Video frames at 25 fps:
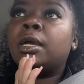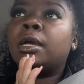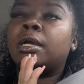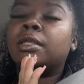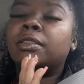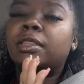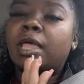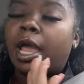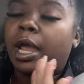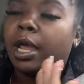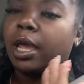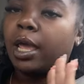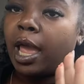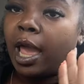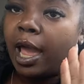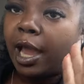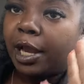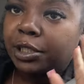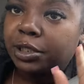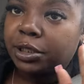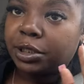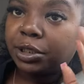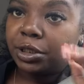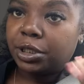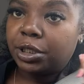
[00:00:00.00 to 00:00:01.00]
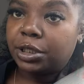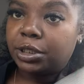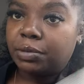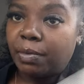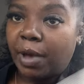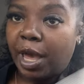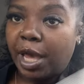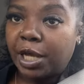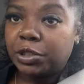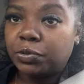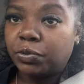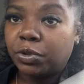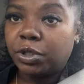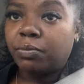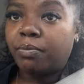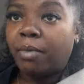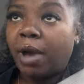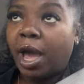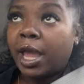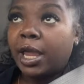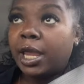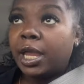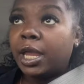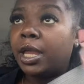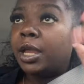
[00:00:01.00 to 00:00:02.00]
that could actually just match with
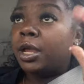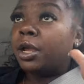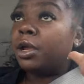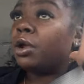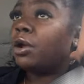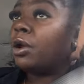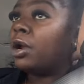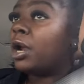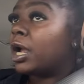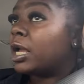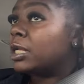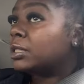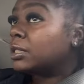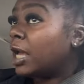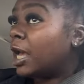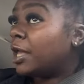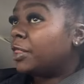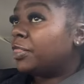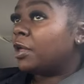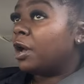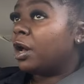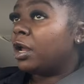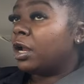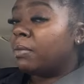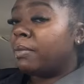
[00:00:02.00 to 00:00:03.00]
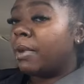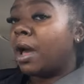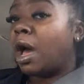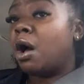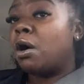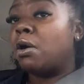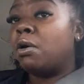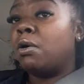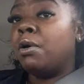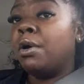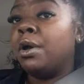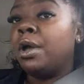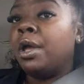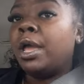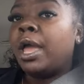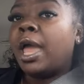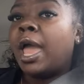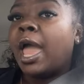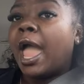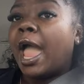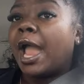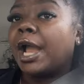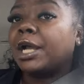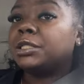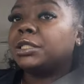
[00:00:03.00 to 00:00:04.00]
my hair because I thought about
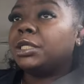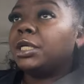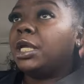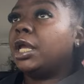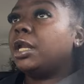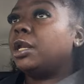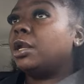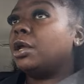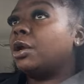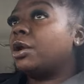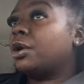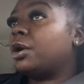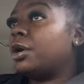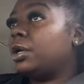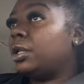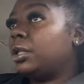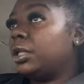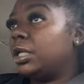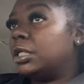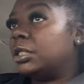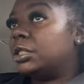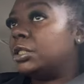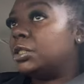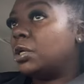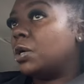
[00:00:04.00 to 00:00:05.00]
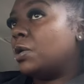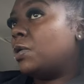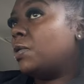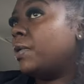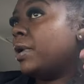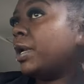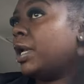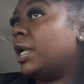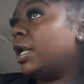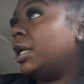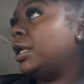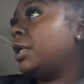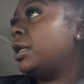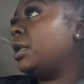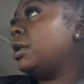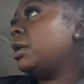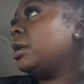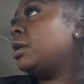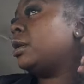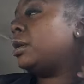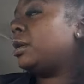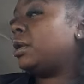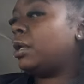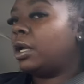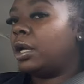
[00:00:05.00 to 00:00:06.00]
actually getting a curly
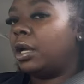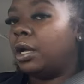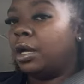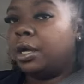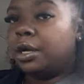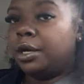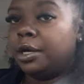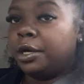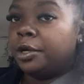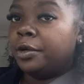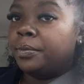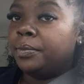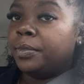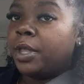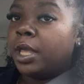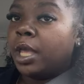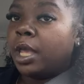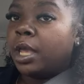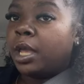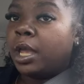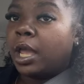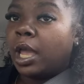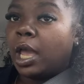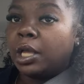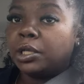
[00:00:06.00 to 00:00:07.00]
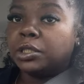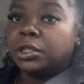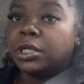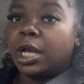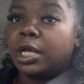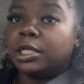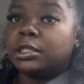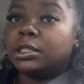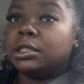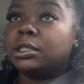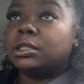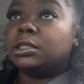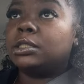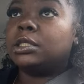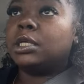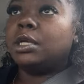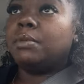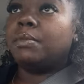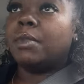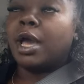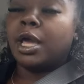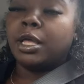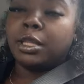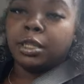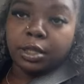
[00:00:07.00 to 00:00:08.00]
sew-in. Um, as you guys can see,
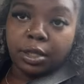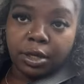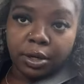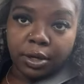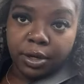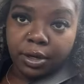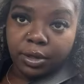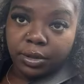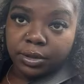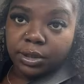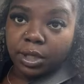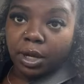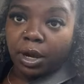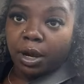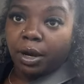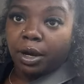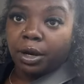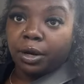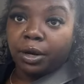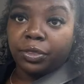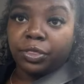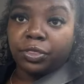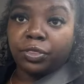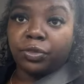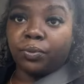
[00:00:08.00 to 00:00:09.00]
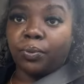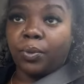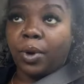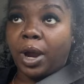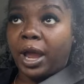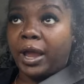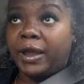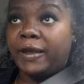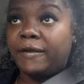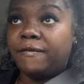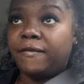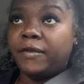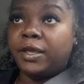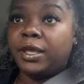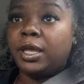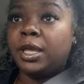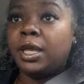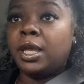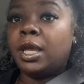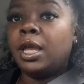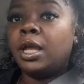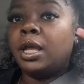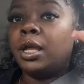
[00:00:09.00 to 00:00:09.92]
my curls are thriving,